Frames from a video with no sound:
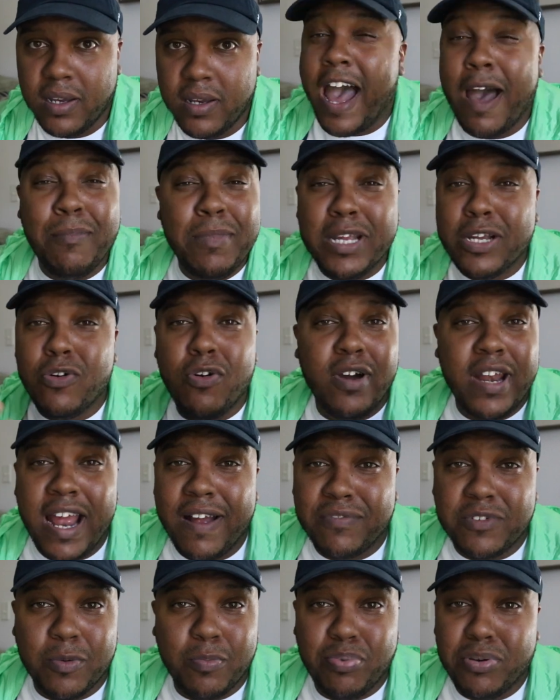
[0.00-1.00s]
I've been going
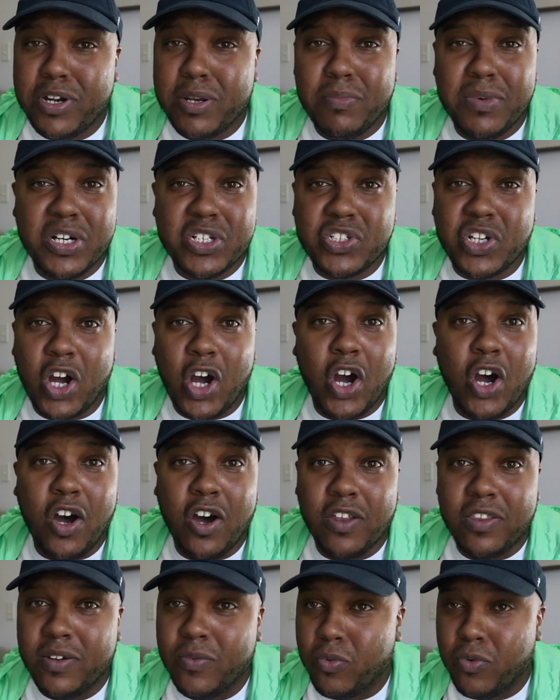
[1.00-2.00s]
after pretty much
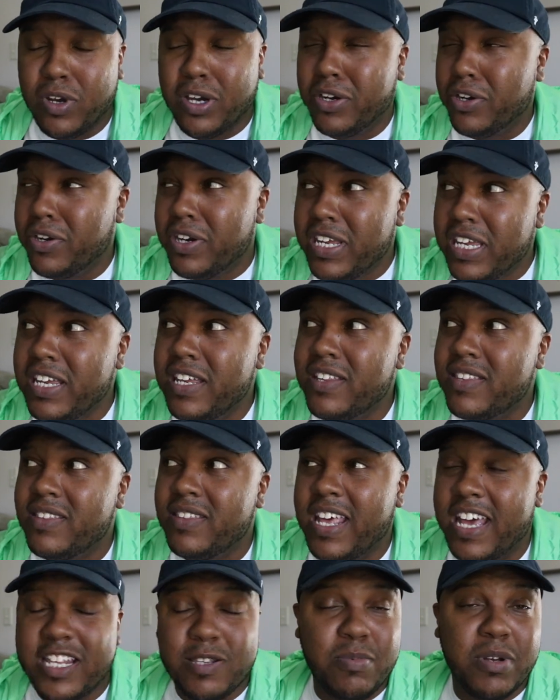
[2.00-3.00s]
all the runner heat
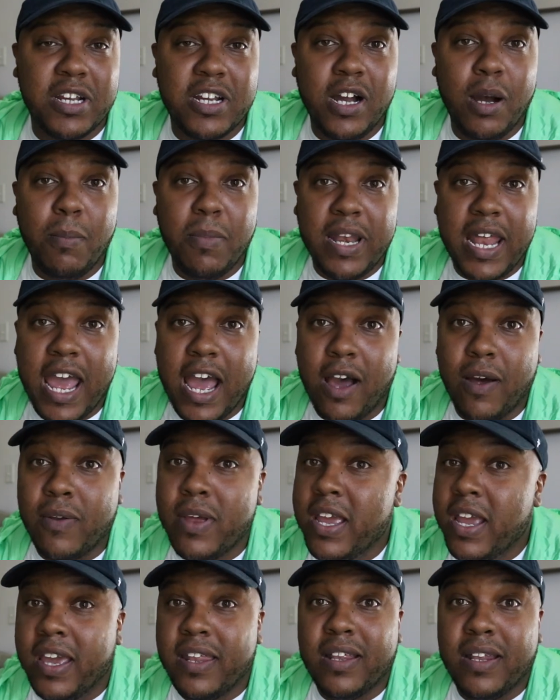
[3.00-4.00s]
that's been coming
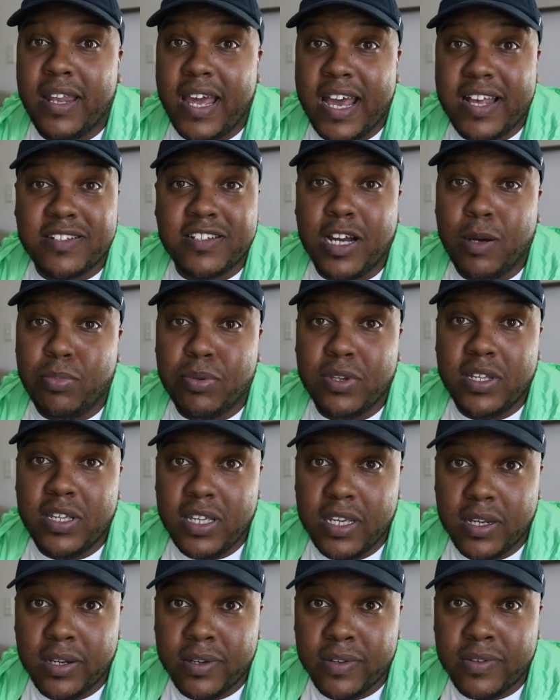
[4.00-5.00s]
out in the last couple of
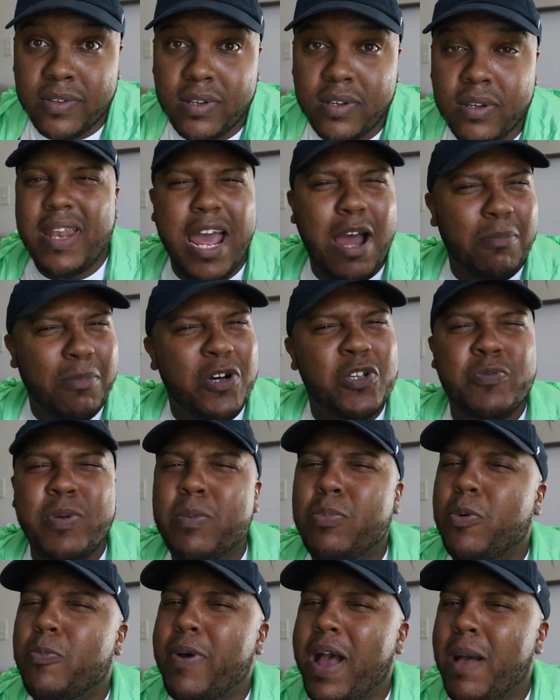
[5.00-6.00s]
years. Now, most
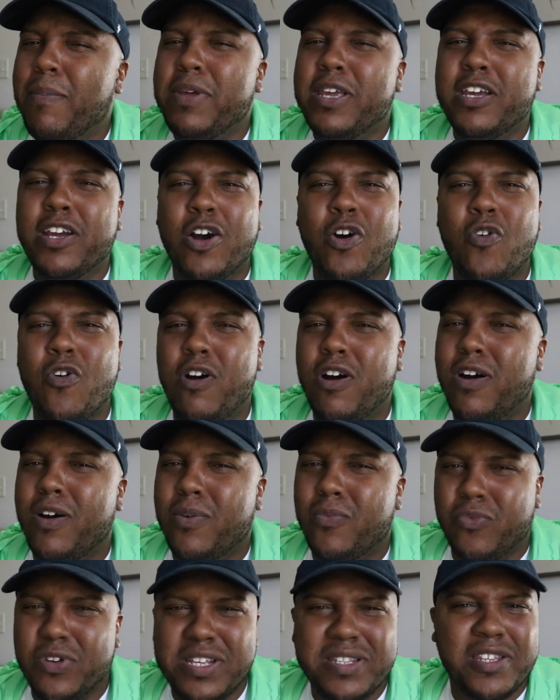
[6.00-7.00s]
people probably go
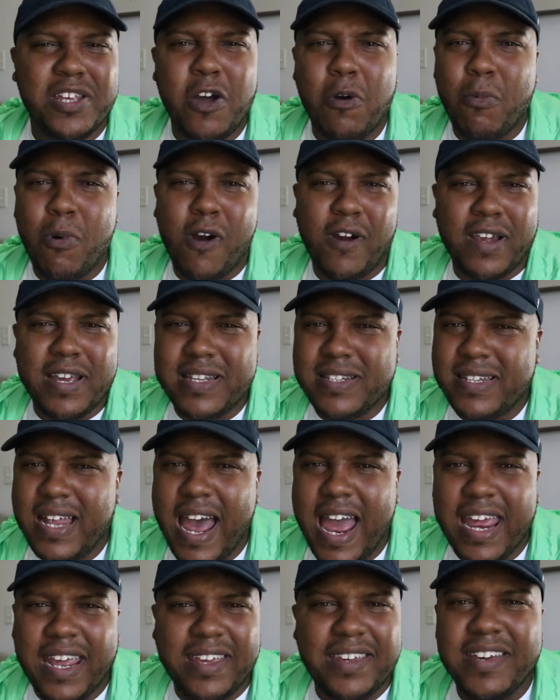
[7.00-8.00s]
on resale markets
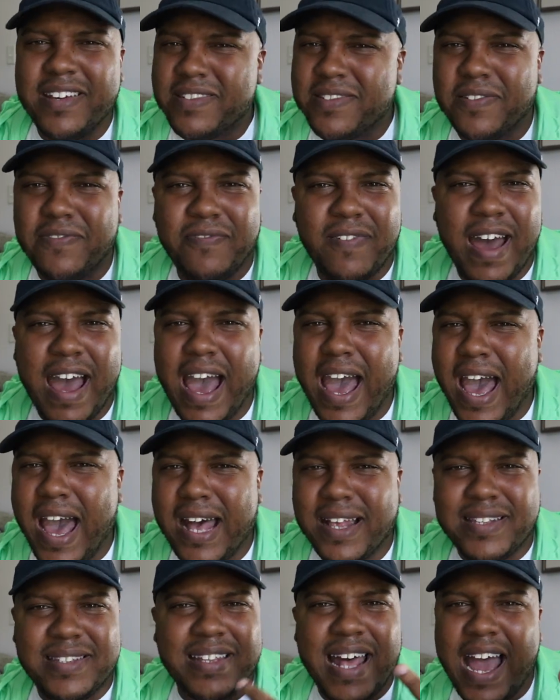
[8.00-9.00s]
like
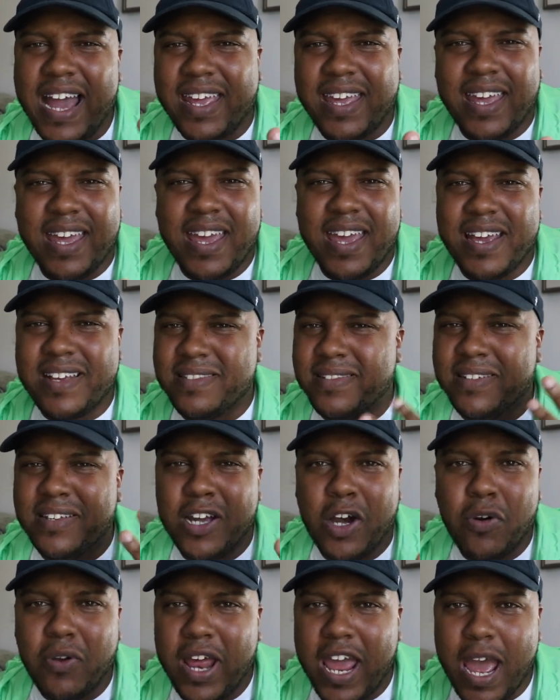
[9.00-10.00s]
Kixify, StockX,
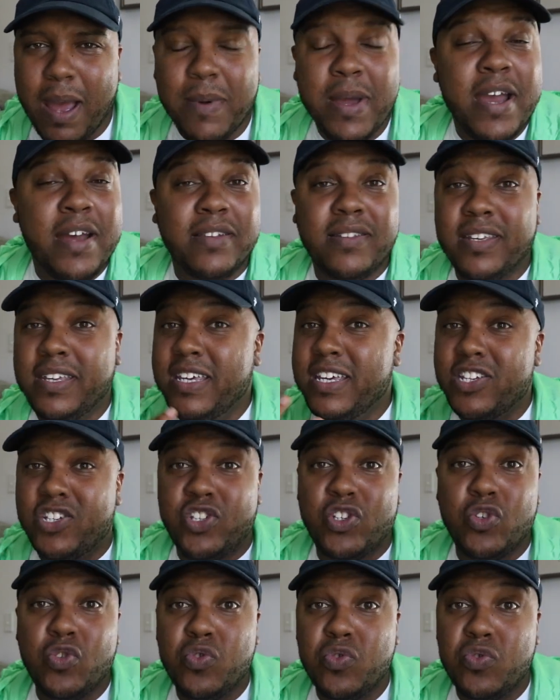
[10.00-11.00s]
GoDap to get
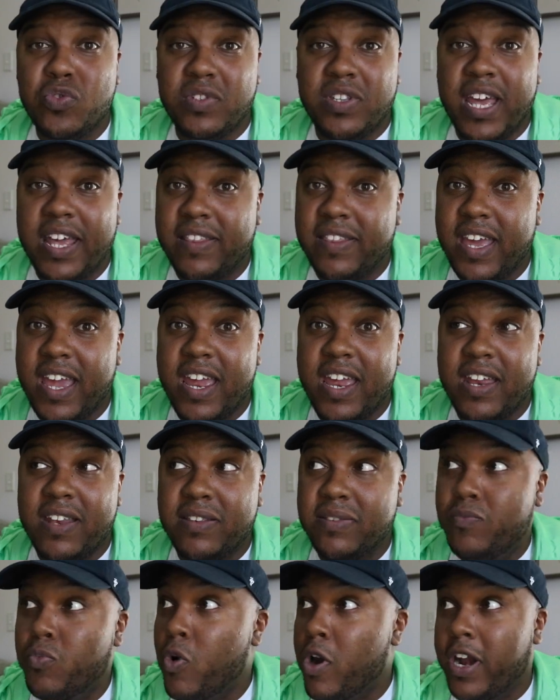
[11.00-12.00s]
shoes shoes that they
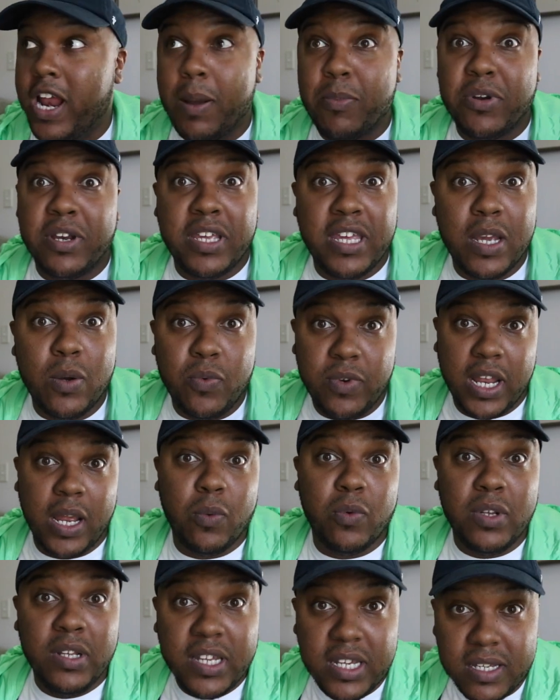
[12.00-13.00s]
weren't able to get when they
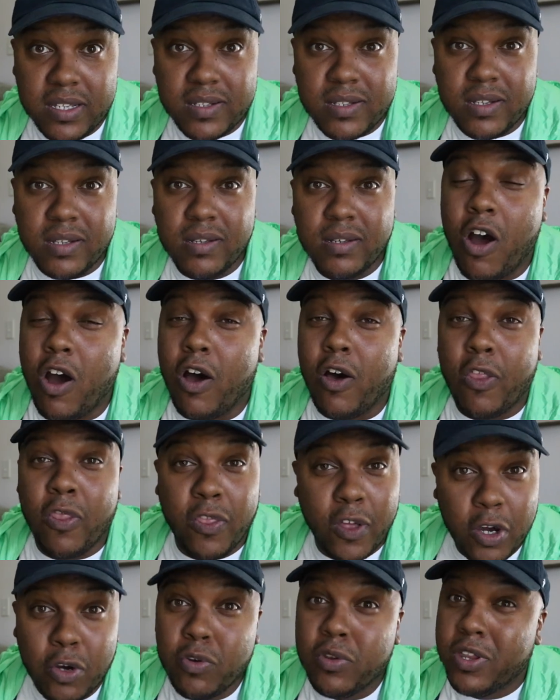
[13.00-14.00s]
released.
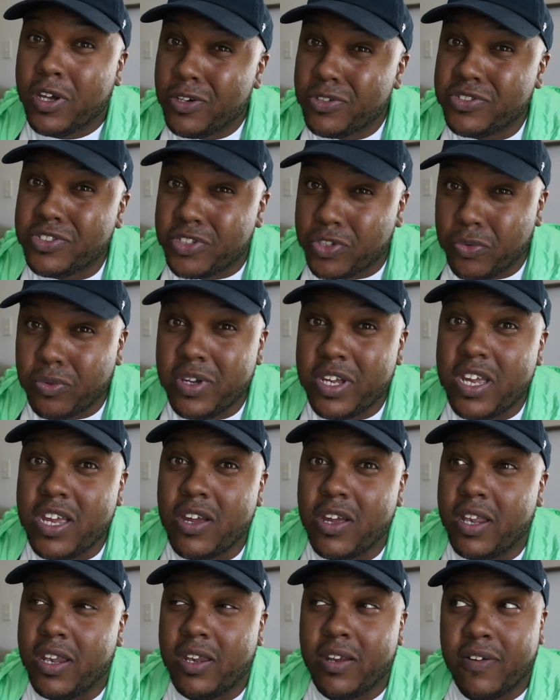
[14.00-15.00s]
Although those
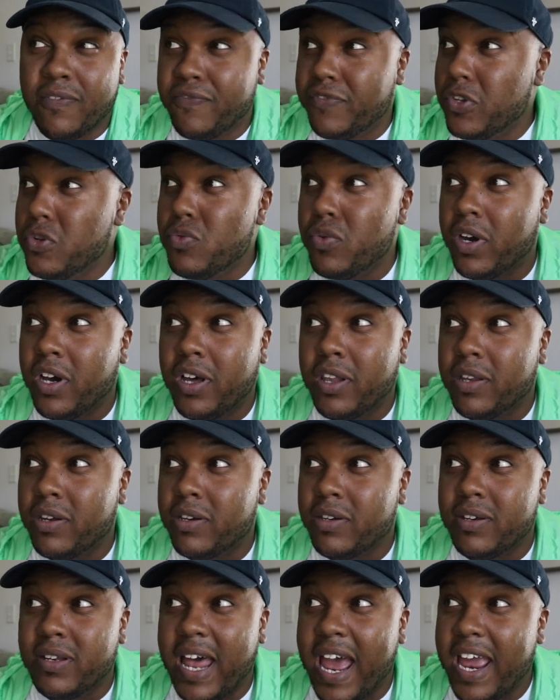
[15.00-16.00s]
three and a few
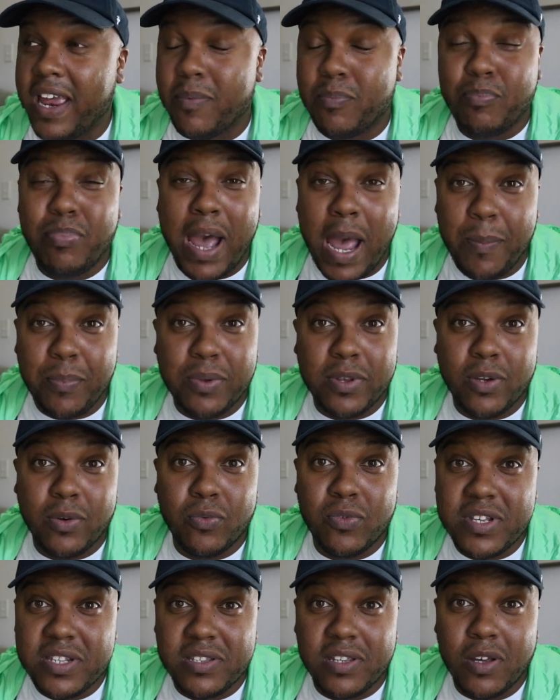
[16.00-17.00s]
other like popular
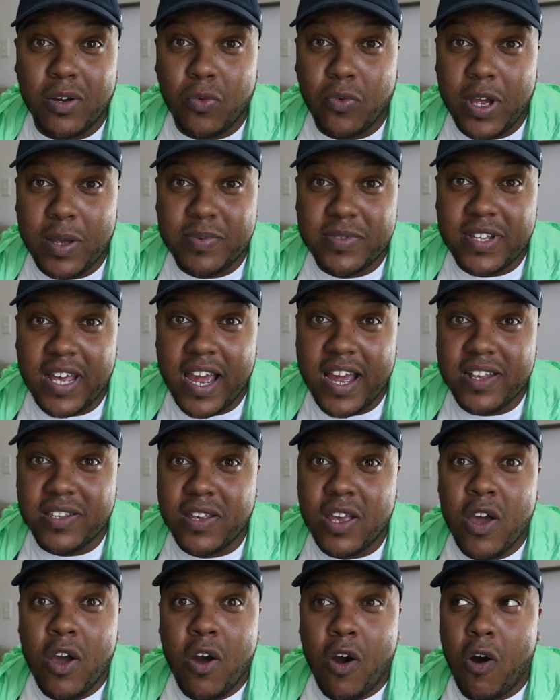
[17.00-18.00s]
resale
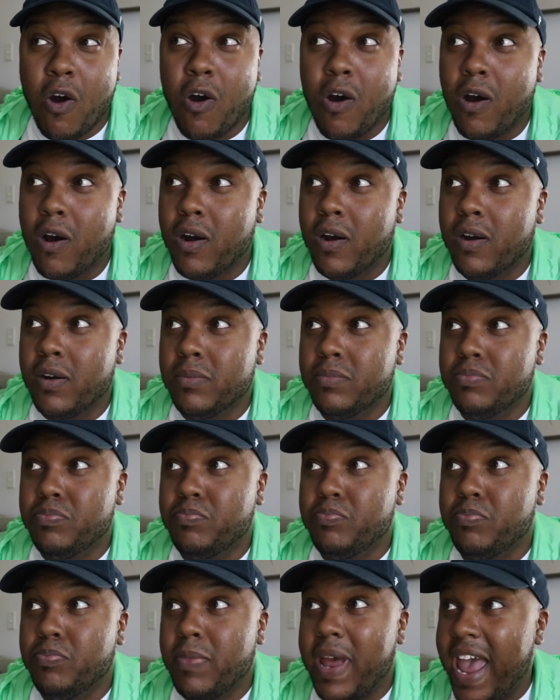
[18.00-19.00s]
websites are
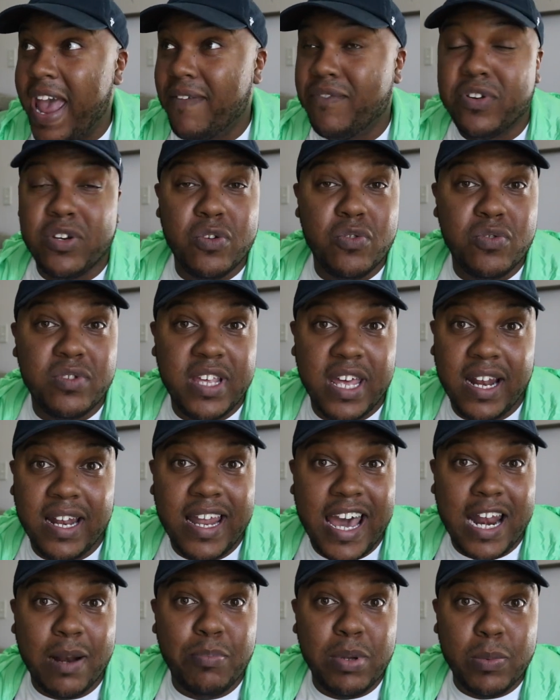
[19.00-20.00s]
avenues that a
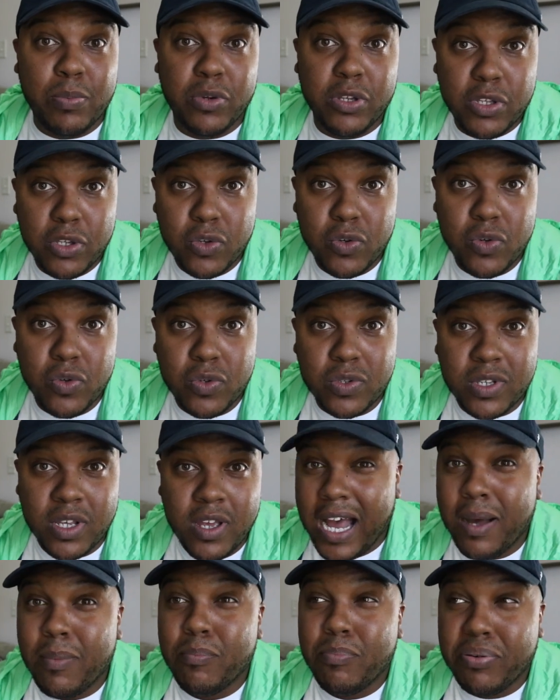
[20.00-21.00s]
lot of people use,
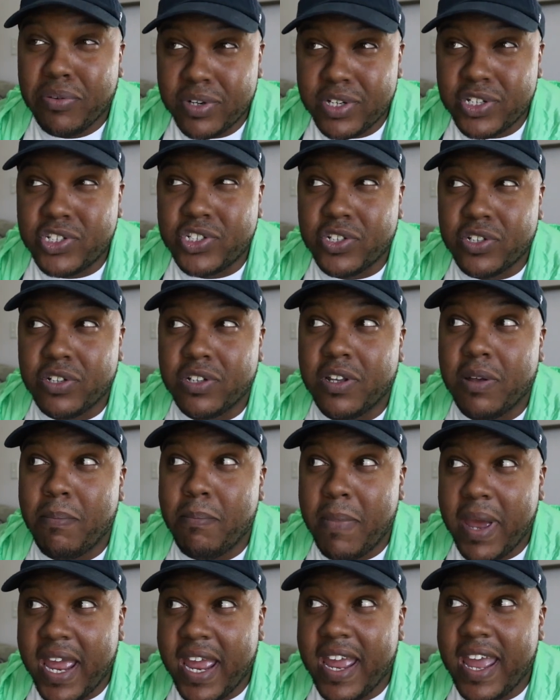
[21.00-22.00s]
I'm pretty sure the
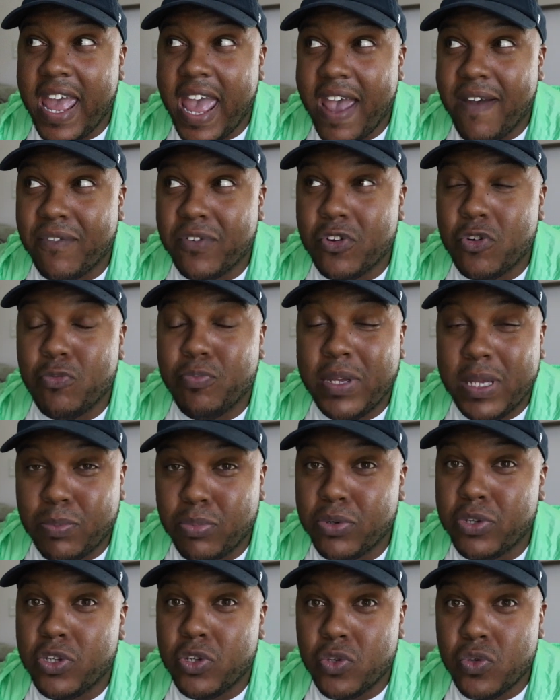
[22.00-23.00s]
main avenue
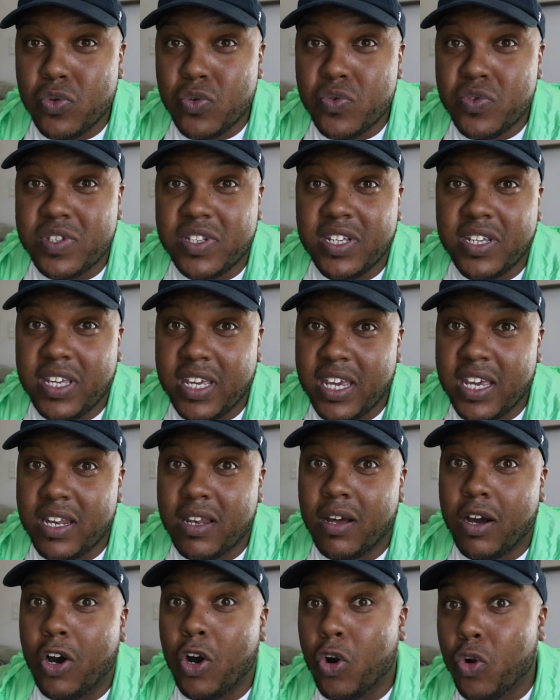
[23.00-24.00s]
people use to get
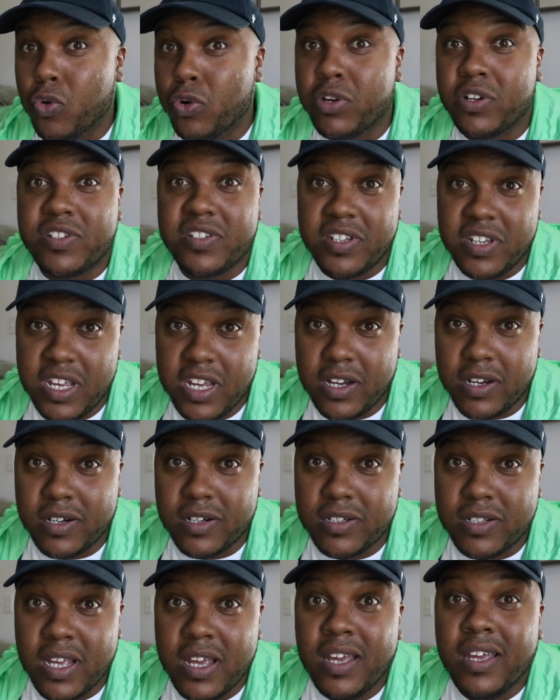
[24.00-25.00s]
older
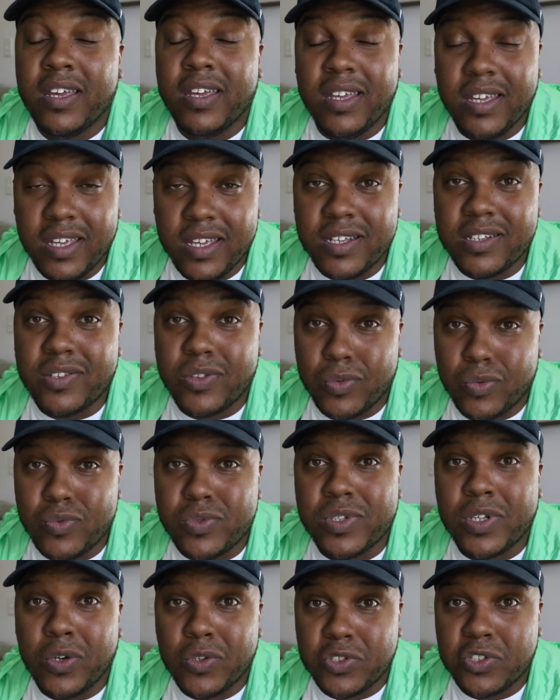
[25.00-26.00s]
sneakers is through
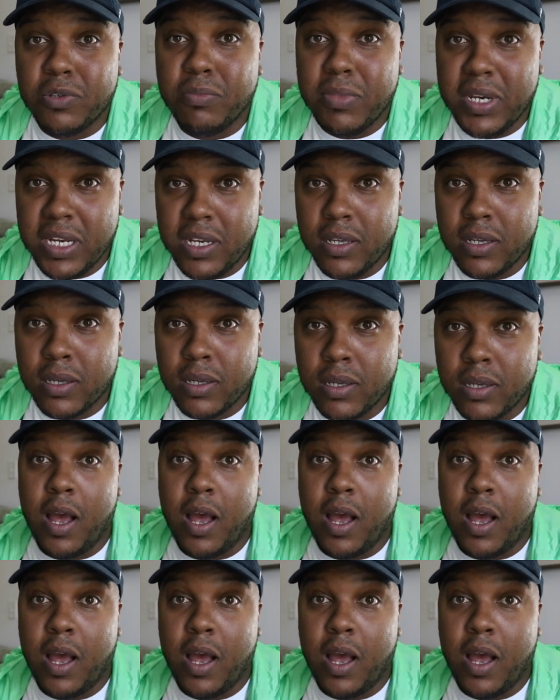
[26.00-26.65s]
social media.